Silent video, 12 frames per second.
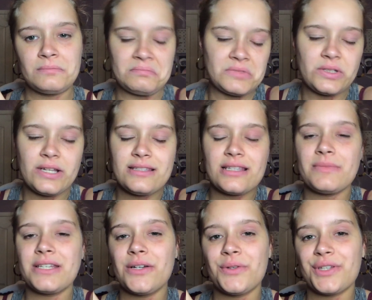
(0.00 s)
You guys let me
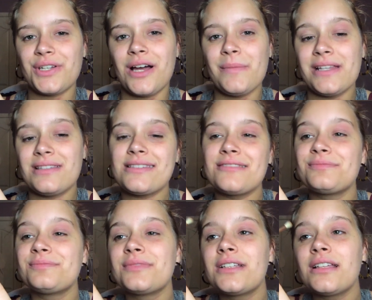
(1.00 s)
know in the comments.
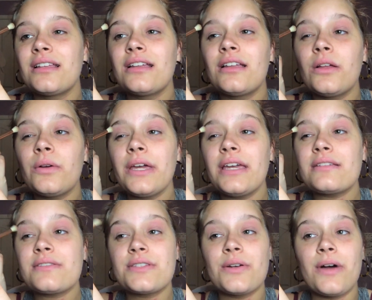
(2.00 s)
Okay,
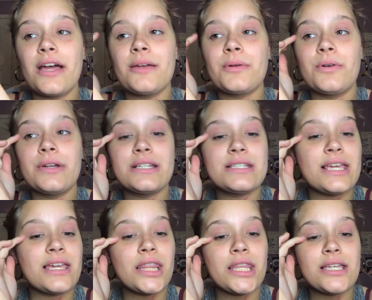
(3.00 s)
so I am going to
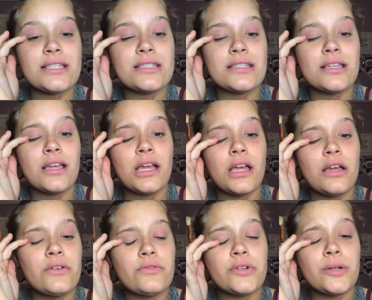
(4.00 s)
take this
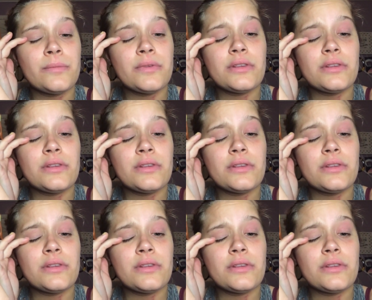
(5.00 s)
from